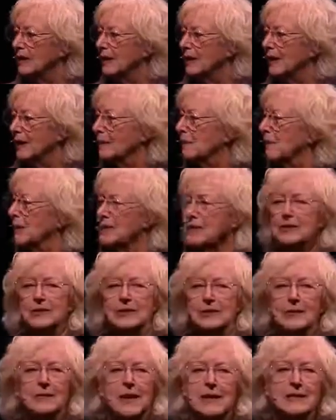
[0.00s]
I wanted
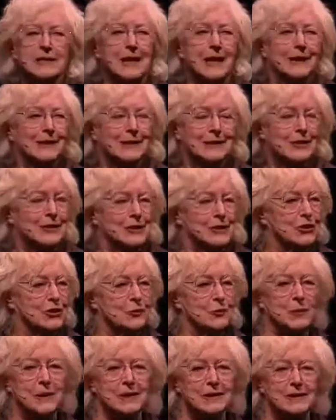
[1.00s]
the vitality and
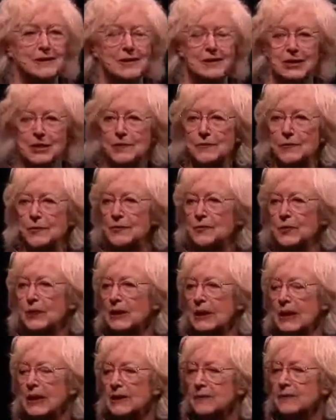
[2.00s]
complexity of a full
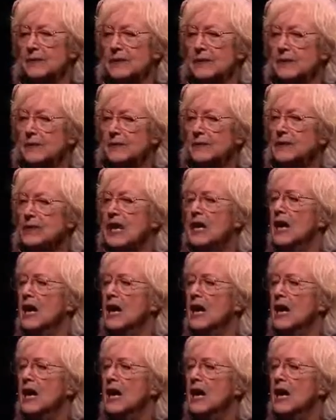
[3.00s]
life lived.